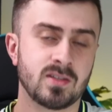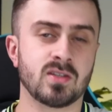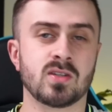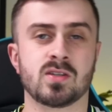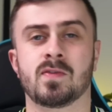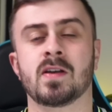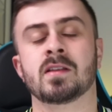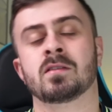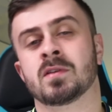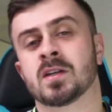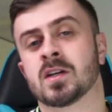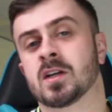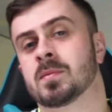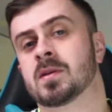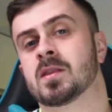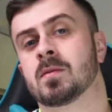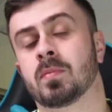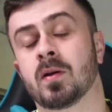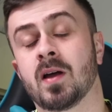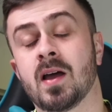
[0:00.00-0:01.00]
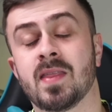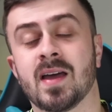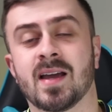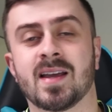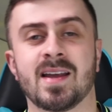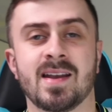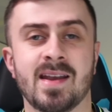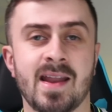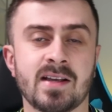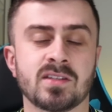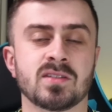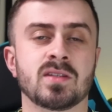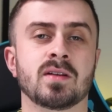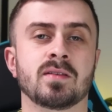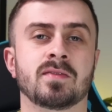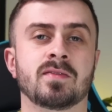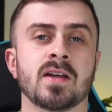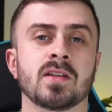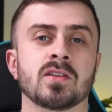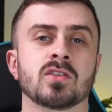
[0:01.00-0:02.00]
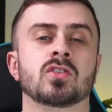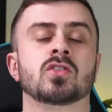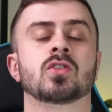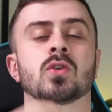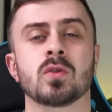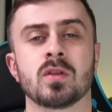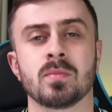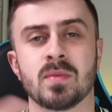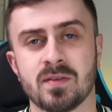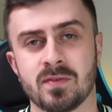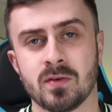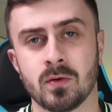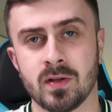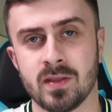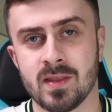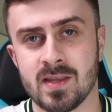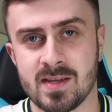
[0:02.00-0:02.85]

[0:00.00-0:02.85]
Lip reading: is effectively going to be the player that connects the defence to the midfield and the